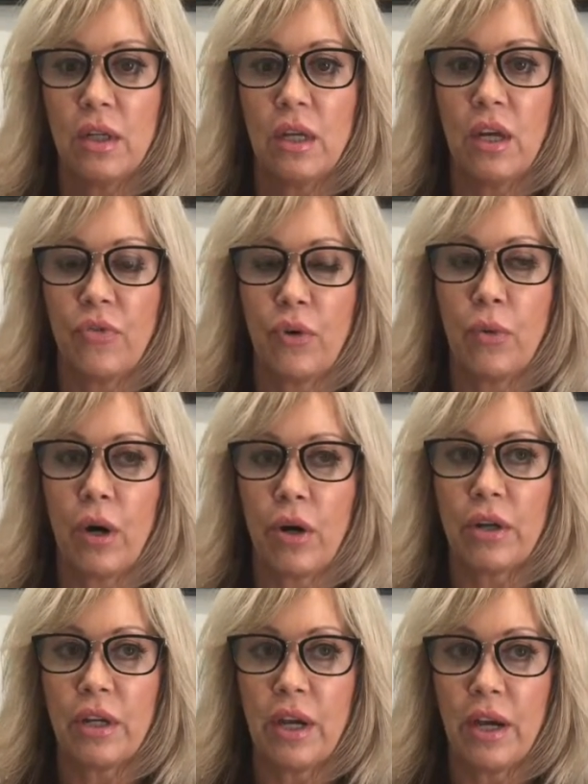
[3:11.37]
If you
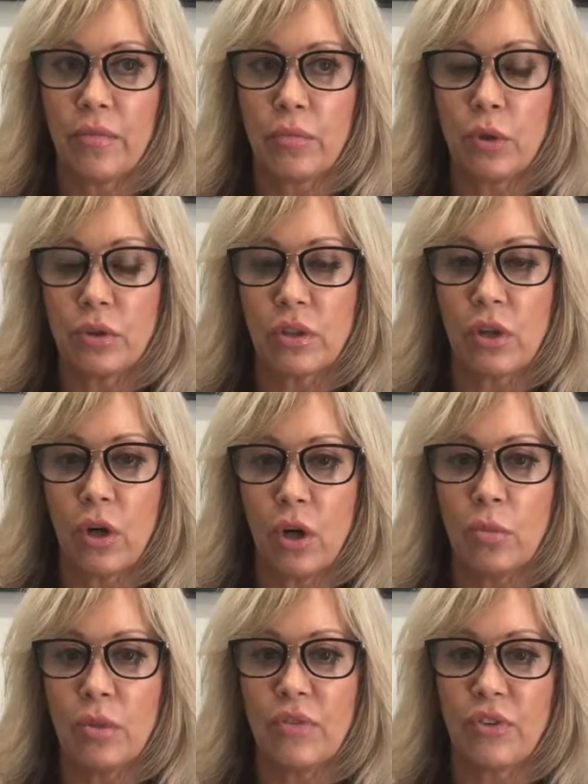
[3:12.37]
already have mold in the
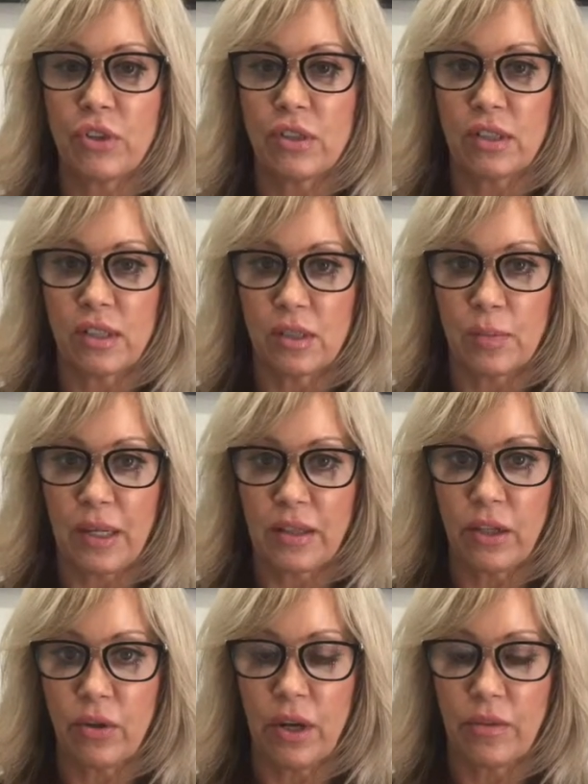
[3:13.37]
home, if you're suspect
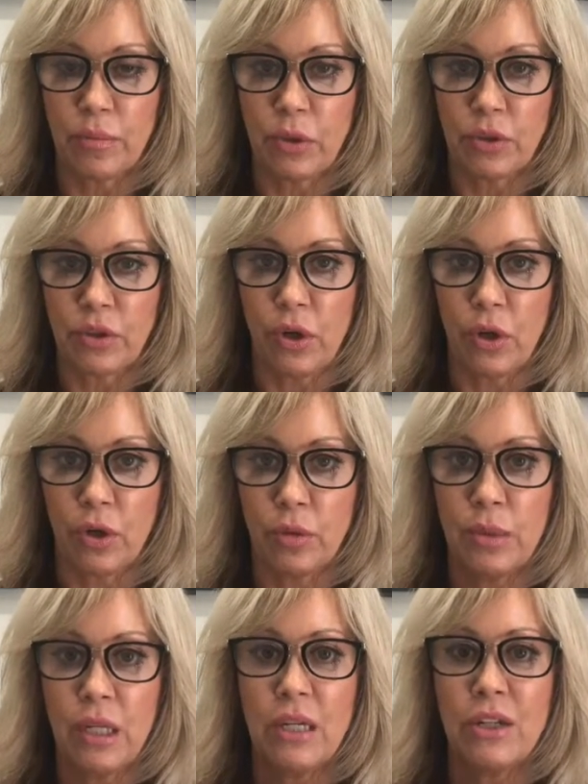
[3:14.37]
that you have mold in the
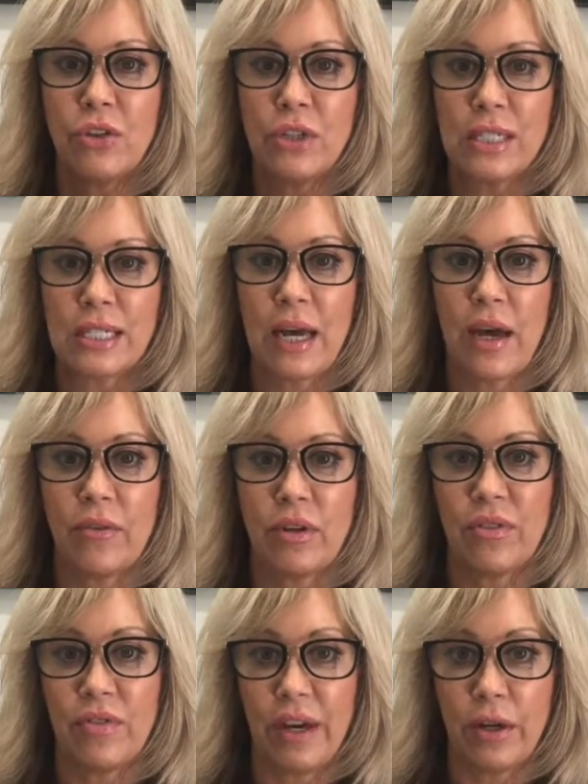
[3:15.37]
home, you need to have it
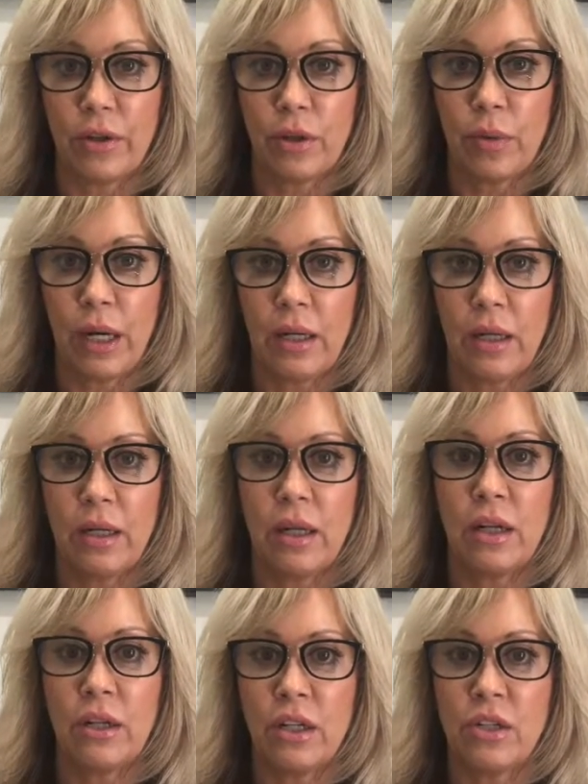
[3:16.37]
evaluated,
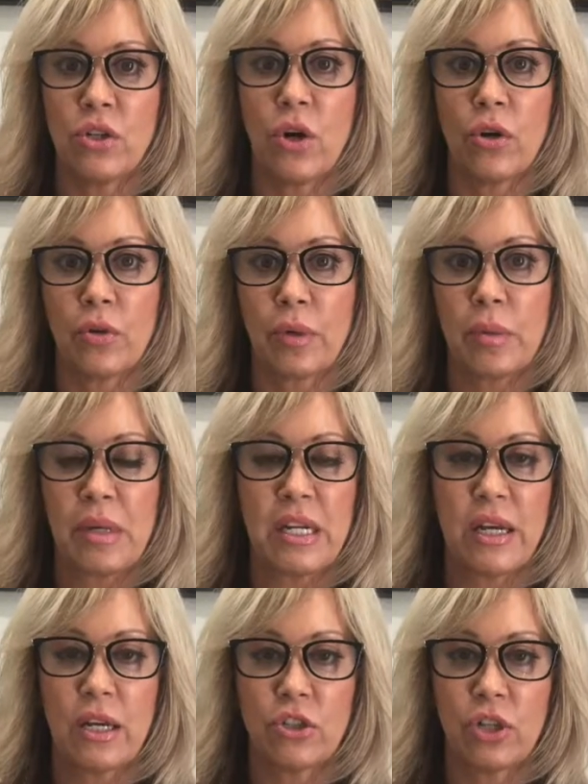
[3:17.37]
and you need to go to
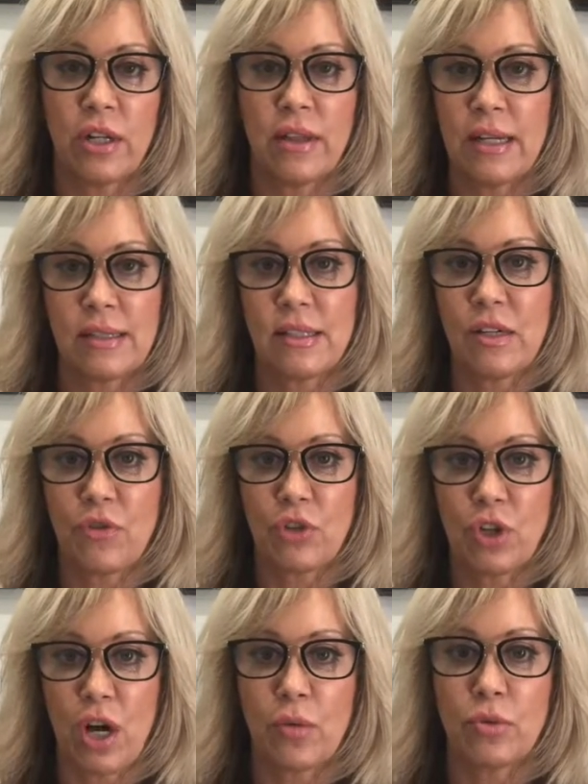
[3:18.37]
remediation, and that's a different
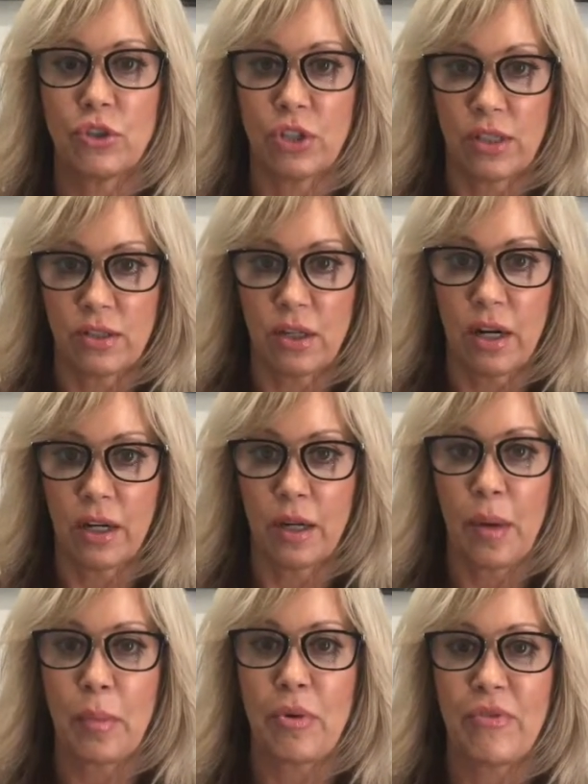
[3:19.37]
talk. We're just talking
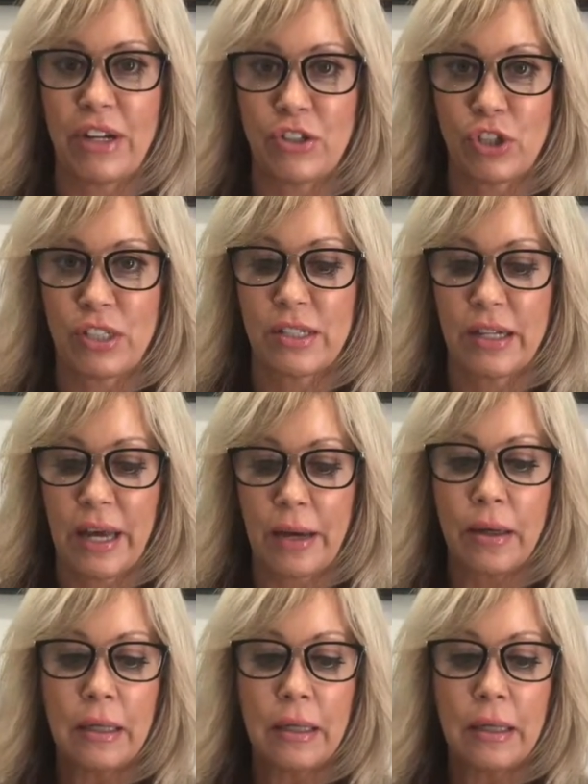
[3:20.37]
about prevention today.